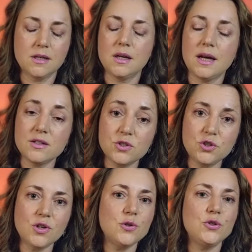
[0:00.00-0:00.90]
A
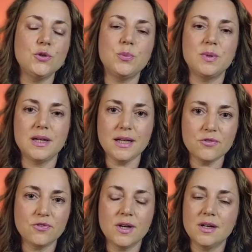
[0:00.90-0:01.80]
strong new
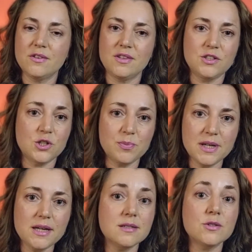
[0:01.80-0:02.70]
belief that
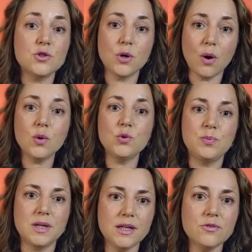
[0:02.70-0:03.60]
replaces your old
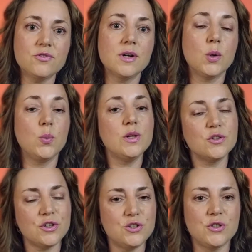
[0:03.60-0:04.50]
belief will
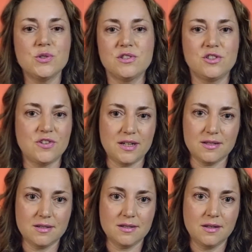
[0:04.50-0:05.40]
reduce
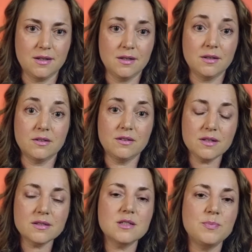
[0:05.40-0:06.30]
stress.
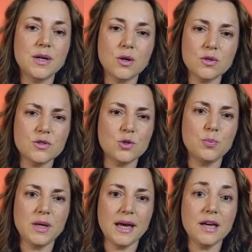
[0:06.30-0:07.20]
This is because you
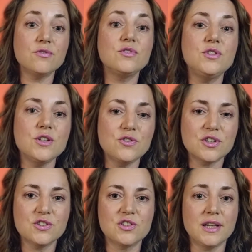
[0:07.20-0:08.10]
behave
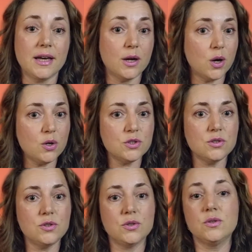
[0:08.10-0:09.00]
differently
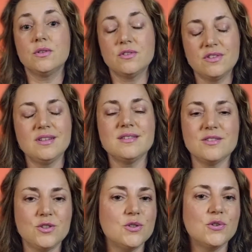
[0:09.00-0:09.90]
according to this
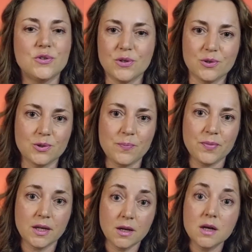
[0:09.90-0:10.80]
new rule
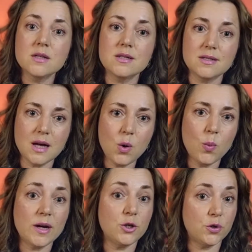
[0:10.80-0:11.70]

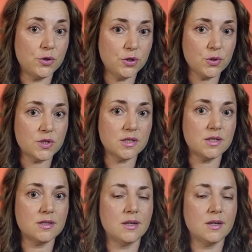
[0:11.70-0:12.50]
someone who uses